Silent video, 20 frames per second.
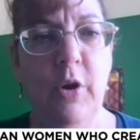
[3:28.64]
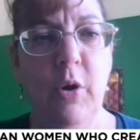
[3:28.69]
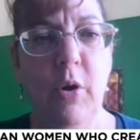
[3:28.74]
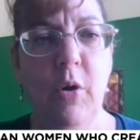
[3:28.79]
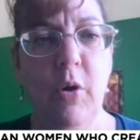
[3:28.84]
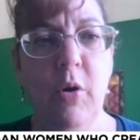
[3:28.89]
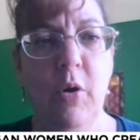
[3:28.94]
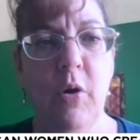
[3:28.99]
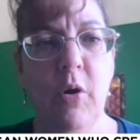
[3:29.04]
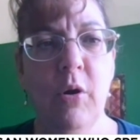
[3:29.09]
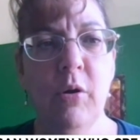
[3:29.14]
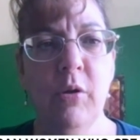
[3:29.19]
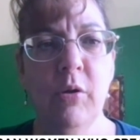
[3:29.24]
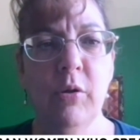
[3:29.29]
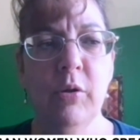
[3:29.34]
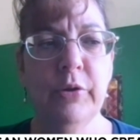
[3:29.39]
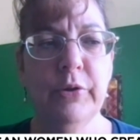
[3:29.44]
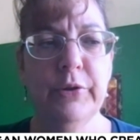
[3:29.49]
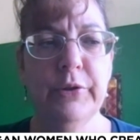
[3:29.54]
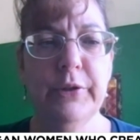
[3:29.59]

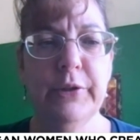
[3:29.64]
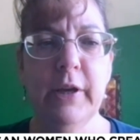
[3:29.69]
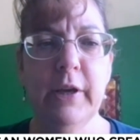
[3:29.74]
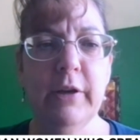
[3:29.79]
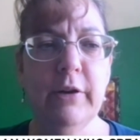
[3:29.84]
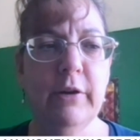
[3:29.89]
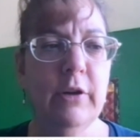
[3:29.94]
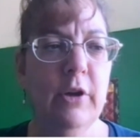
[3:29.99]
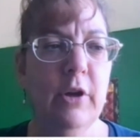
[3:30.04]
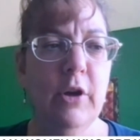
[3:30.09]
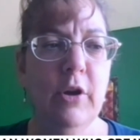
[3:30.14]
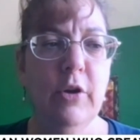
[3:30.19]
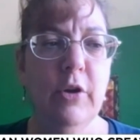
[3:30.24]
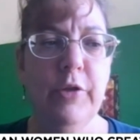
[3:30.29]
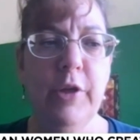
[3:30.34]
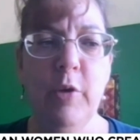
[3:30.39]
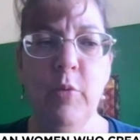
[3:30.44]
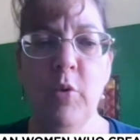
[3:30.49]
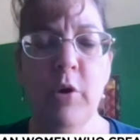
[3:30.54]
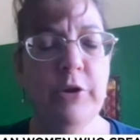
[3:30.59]
all said
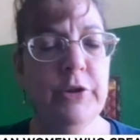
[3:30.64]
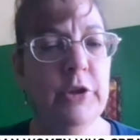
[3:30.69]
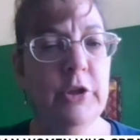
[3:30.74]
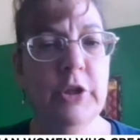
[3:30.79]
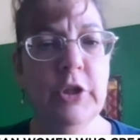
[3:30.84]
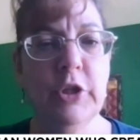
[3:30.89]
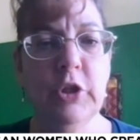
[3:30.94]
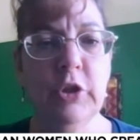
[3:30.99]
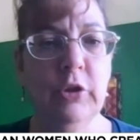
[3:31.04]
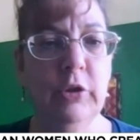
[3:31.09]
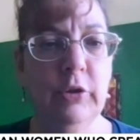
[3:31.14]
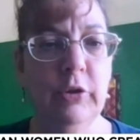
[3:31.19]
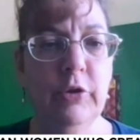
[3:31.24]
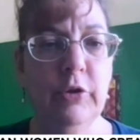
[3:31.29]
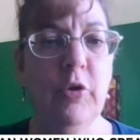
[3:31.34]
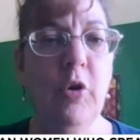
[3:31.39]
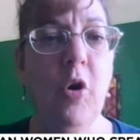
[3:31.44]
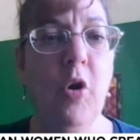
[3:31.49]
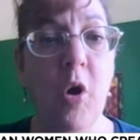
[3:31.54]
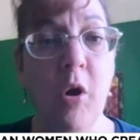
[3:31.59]
they wanted us to
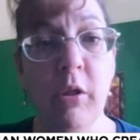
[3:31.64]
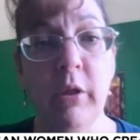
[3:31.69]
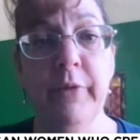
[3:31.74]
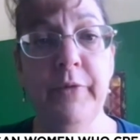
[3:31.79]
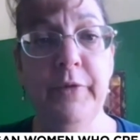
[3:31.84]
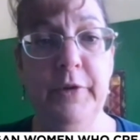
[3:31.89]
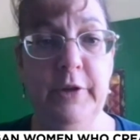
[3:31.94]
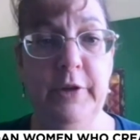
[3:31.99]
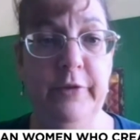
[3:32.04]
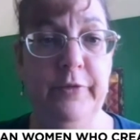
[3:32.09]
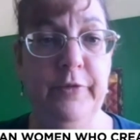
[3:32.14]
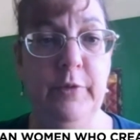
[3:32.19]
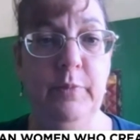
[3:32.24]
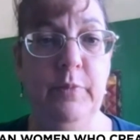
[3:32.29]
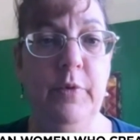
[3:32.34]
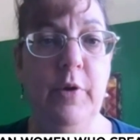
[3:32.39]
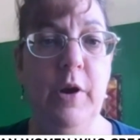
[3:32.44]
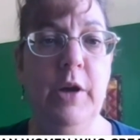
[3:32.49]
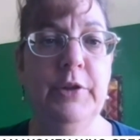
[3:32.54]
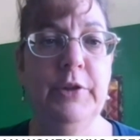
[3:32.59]
learn all of the different
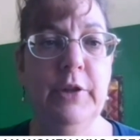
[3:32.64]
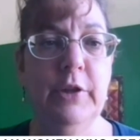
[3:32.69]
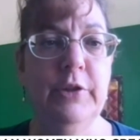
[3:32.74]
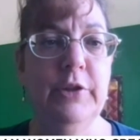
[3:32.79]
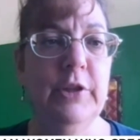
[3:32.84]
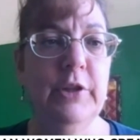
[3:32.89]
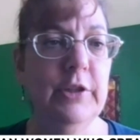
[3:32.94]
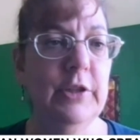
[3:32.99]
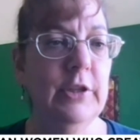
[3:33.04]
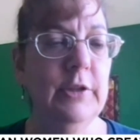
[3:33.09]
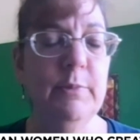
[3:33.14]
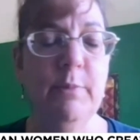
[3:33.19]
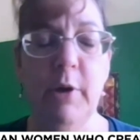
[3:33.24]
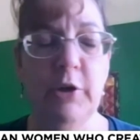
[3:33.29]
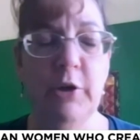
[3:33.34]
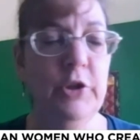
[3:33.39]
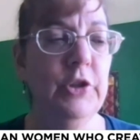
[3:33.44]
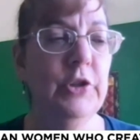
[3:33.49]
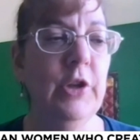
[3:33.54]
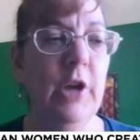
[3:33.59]
processes. As
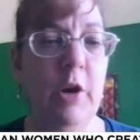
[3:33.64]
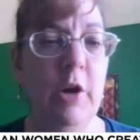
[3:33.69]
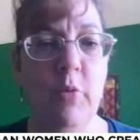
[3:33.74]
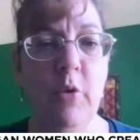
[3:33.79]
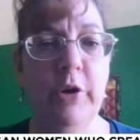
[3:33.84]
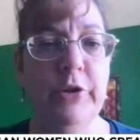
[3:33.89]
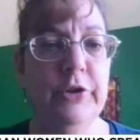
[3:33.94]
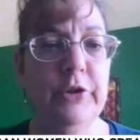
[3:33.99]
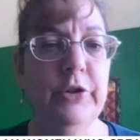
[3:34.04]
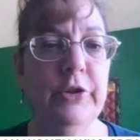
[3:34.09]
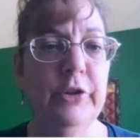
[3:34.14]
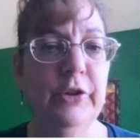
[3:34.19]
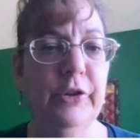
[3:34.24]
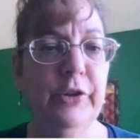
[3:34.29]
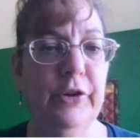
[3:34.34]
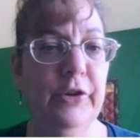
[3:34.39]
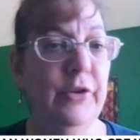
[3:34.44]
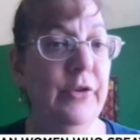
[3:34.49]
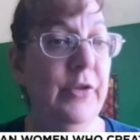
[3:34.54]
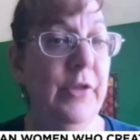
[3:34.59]
much as I wanted to
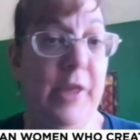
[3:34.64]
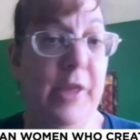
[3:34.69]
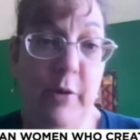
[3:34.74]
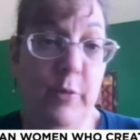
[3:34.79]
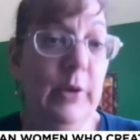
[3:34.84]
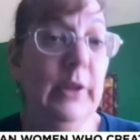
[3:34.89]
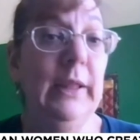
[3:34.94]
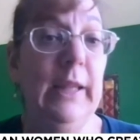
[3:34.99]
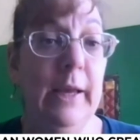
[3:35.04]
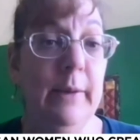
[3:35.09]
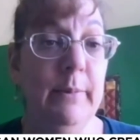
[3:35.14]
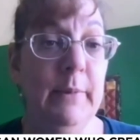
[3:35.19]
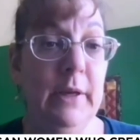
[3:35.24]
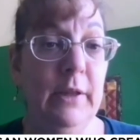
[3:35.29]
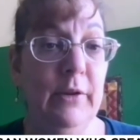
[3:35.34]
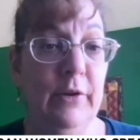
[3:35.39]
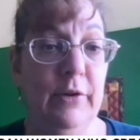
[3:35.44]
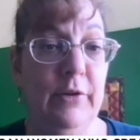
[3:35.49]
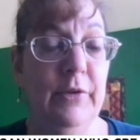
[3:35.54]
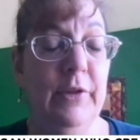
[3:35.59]
learn, they would let me
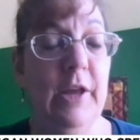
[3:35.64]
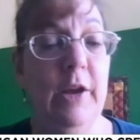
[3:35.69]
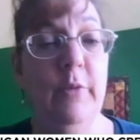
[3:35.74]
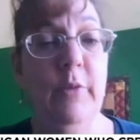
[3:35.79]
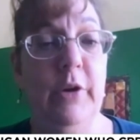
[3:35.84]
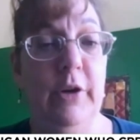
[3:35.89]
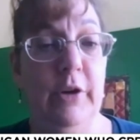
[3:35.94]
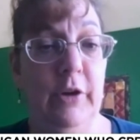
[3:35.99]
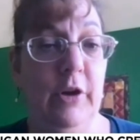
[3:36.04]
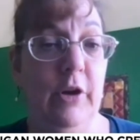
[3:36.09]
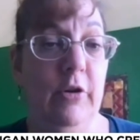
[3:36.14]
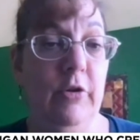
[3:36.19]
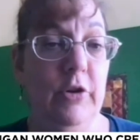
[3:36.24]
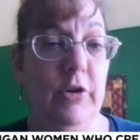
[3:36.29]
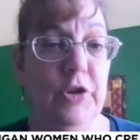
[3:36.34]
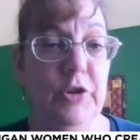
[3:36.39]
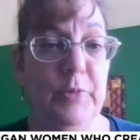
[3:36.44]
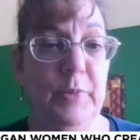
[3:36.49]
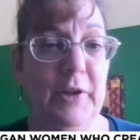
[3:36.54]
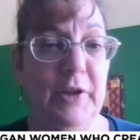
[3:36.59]
learn. They would
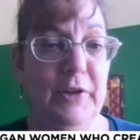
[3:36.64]
encourage me to